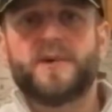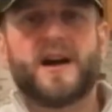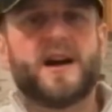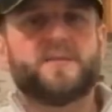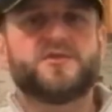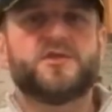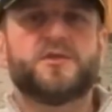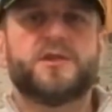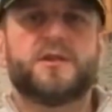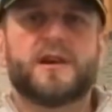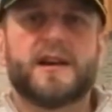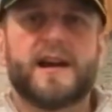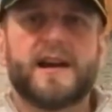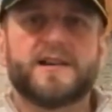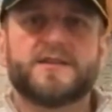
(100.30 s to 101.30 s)
Perhaps your
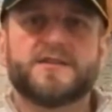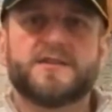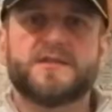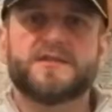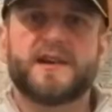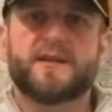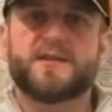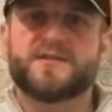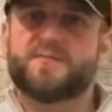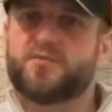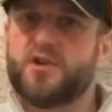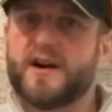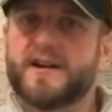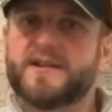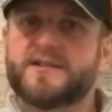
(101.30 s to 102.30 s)
ukulele doesn't sound as
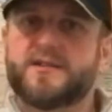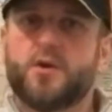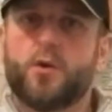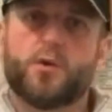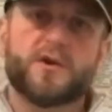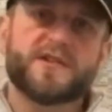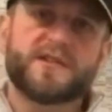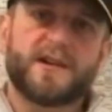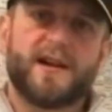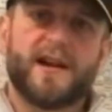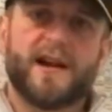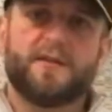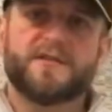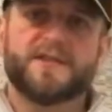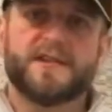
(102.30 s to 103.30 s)
bright or as
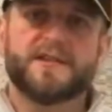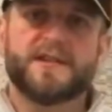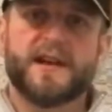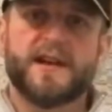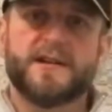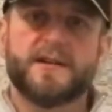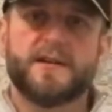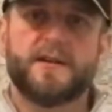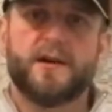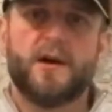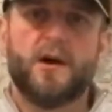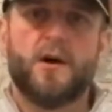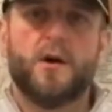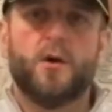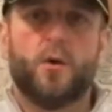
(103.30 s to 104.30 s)
clear as it did,
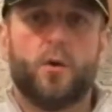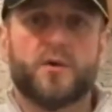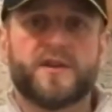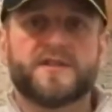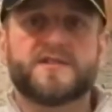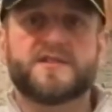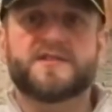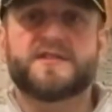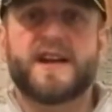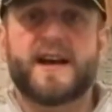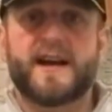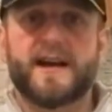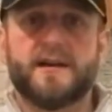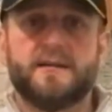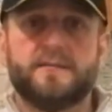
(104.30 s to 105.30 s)
or the
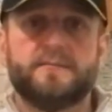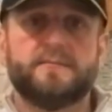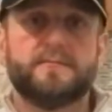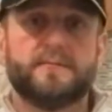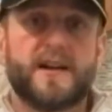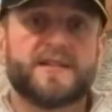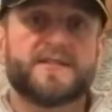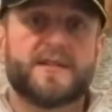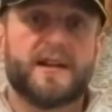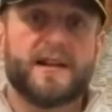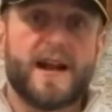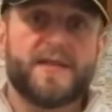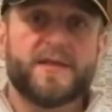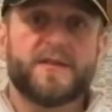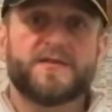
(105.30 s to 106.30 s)
sustain, that's the
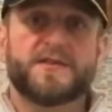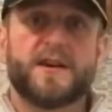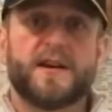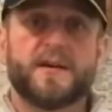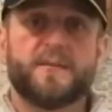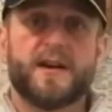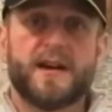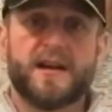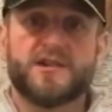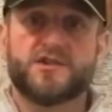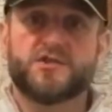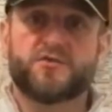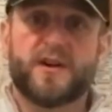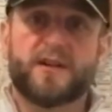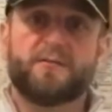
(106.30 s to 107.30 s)
length of time
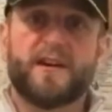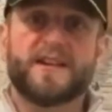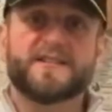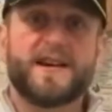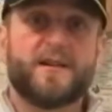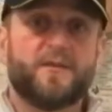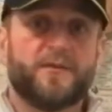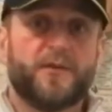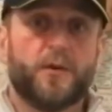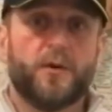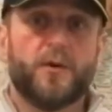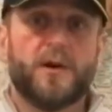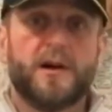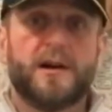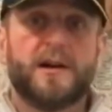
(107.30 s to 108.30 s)
each string rings out
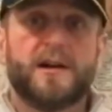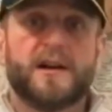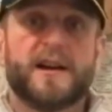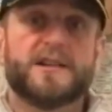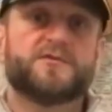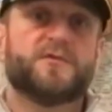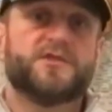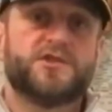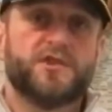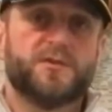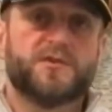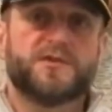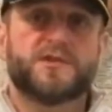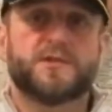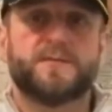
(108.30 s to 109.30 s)
for, is
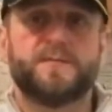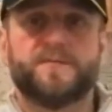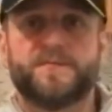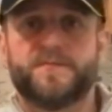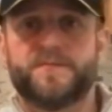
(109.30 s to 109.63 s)
reduced.